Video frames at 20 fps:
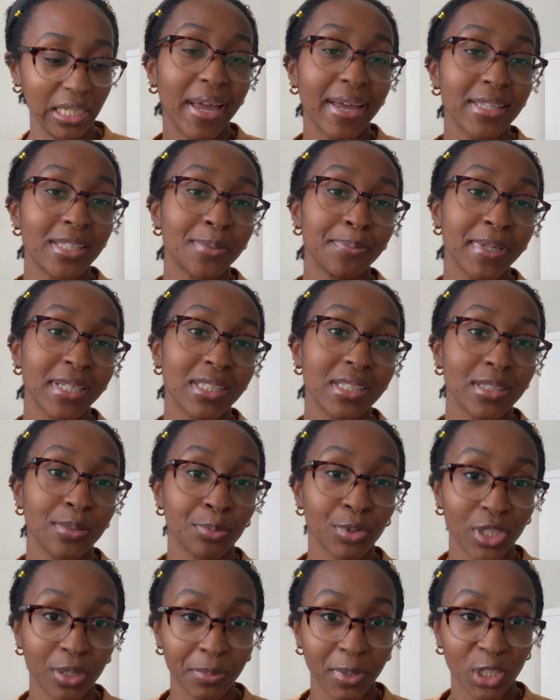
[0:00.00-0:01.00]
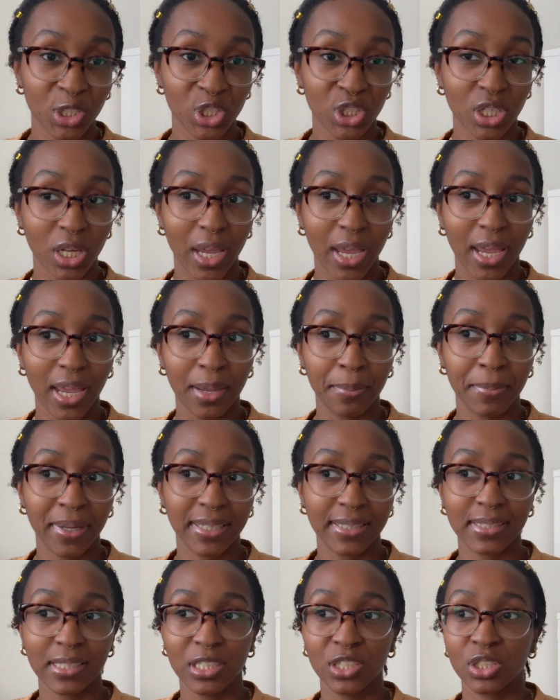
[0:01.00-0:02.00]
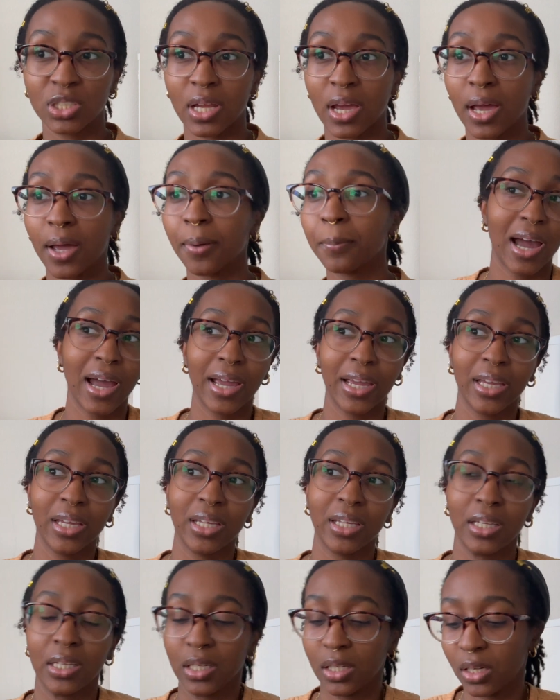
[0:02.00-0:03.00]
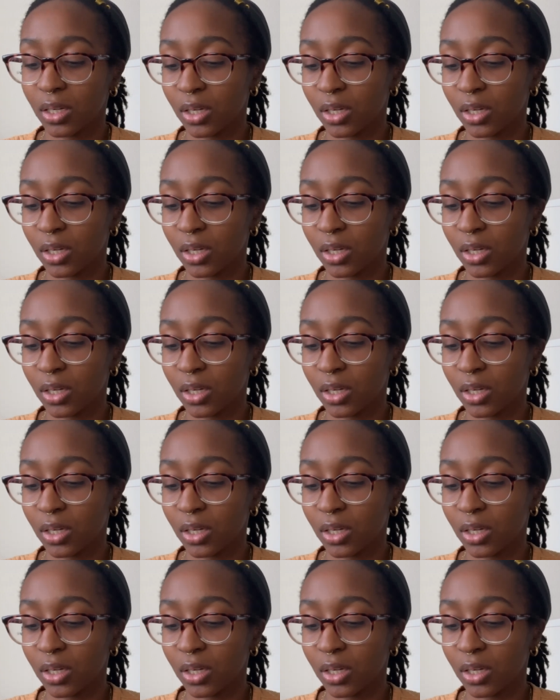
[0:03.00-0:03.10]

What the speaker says: Headspace is pretty much a meditation app. I